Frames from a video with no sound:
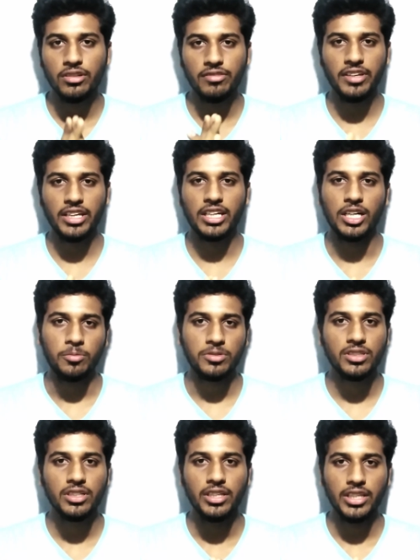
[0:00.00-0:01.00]
Fake apps.
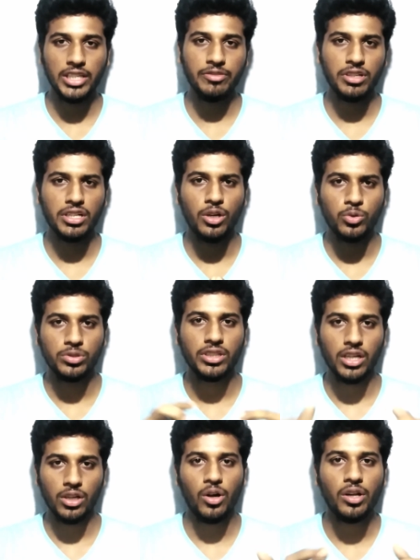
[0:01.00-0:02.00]
Even now, there
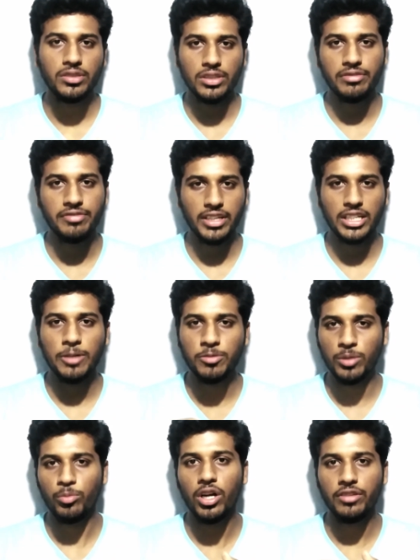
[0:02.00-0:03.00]
are lots of fake apps
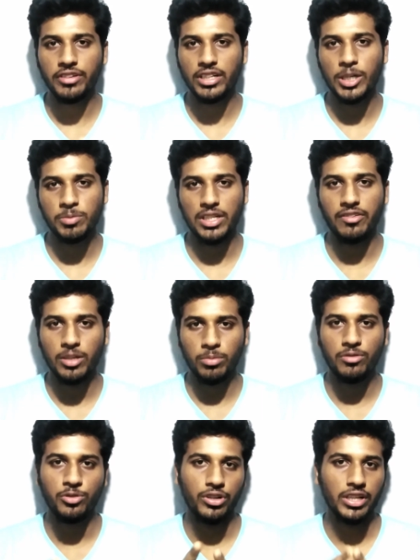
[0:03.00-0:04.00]
and modified apps
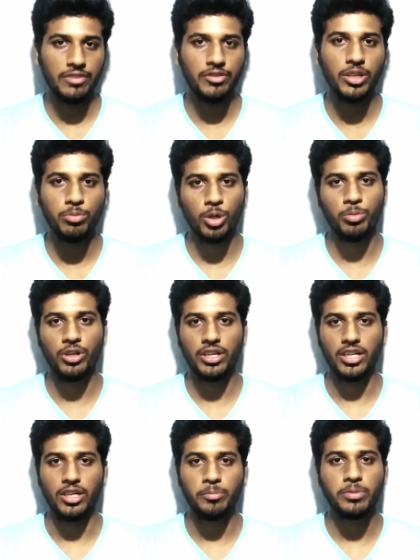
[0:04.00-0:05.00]
available for every popular
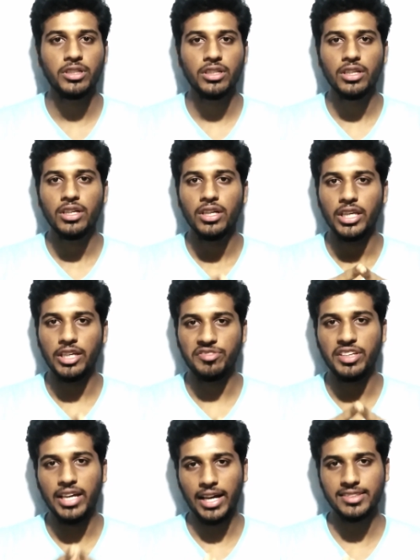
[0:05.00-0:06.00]
app. If
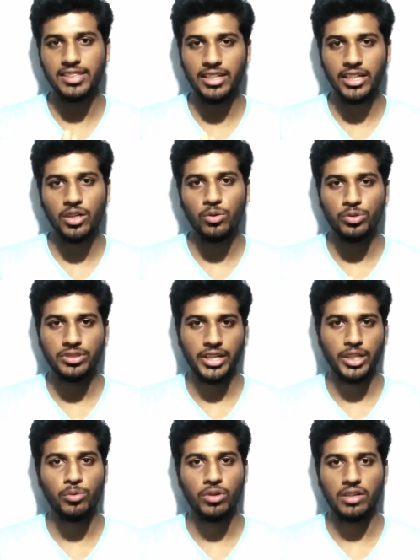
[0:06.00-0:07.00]
he accidentally downloads
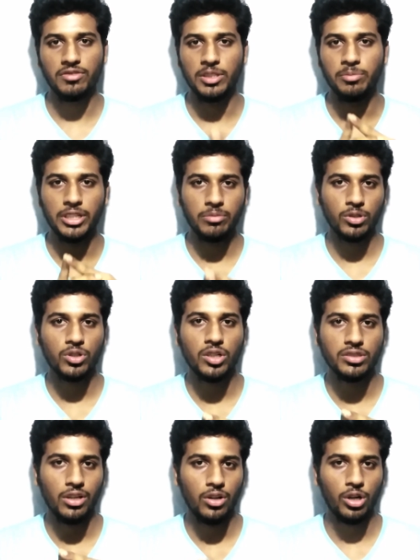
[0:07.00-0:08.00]
any one of them, it may
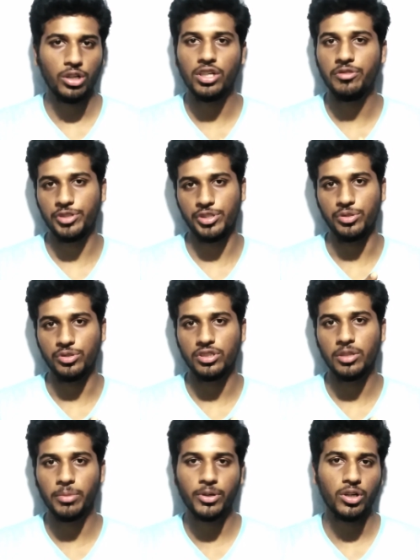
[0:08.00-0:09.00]
cause a lot of issues
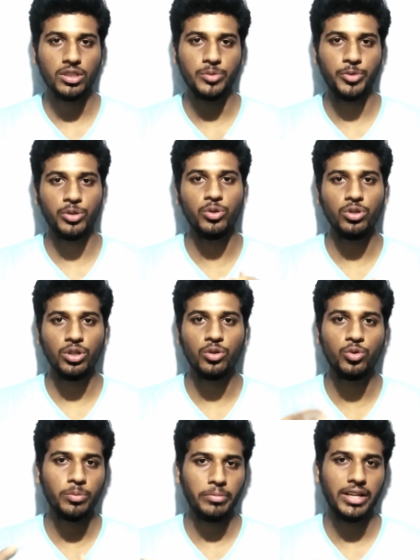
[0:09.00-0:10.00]
because we don't know
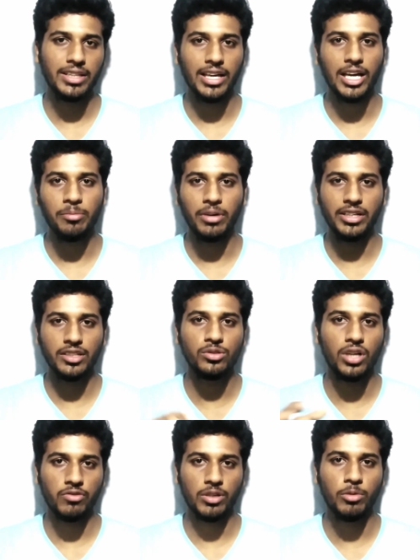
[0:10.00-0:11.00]
who made the app and it's
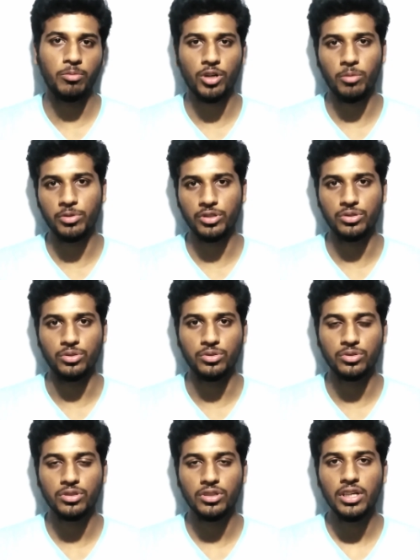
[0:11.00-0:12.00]
not from a proper
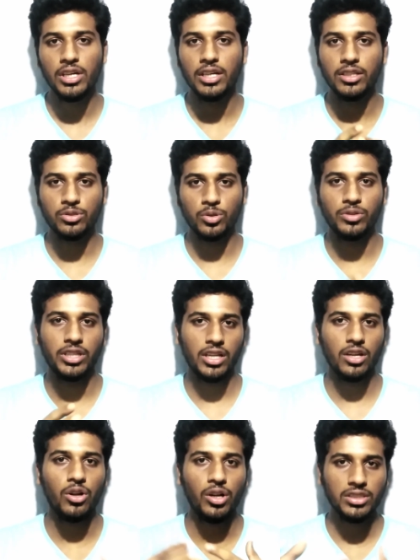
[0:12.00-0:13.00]
source. So there are
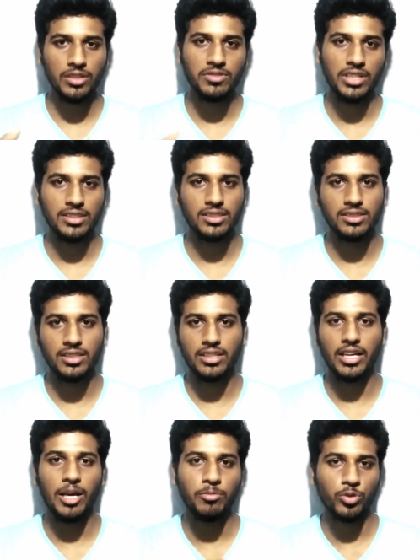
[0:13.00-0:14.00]
lots of chances that
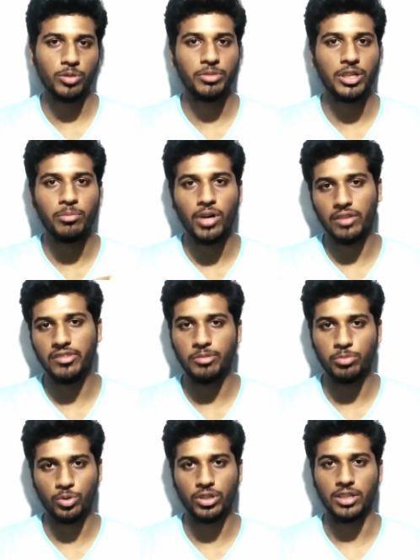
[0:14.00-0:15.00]
the app could be a malware
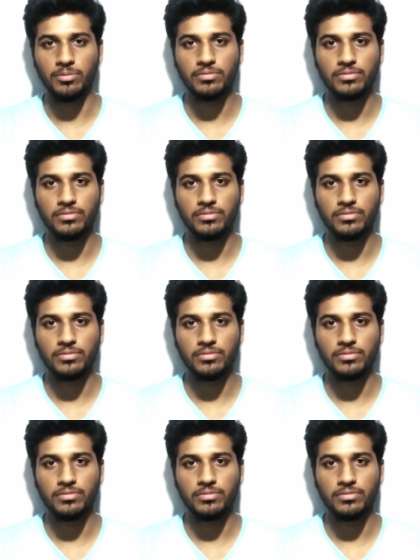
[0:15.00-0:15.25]
program.